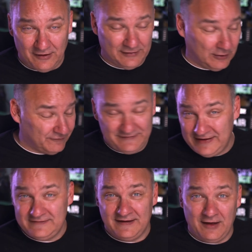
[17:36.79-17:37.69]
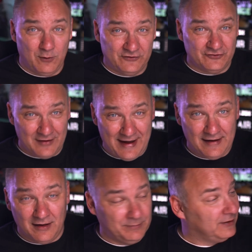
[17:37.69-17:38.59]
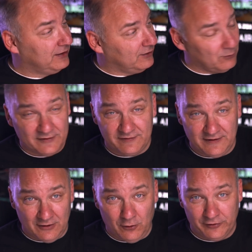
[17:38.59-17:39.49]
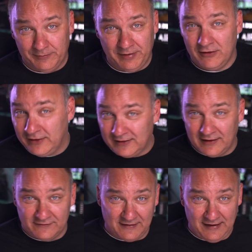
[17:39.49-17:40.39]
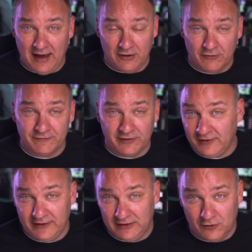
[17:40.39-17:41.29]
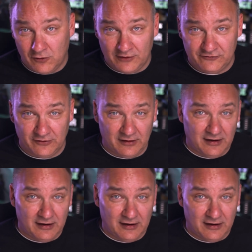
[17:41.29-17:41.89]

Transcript: Now, if detail was your hang-up with the old Empyrean, I'd say, yeah, go for the Elite, no question.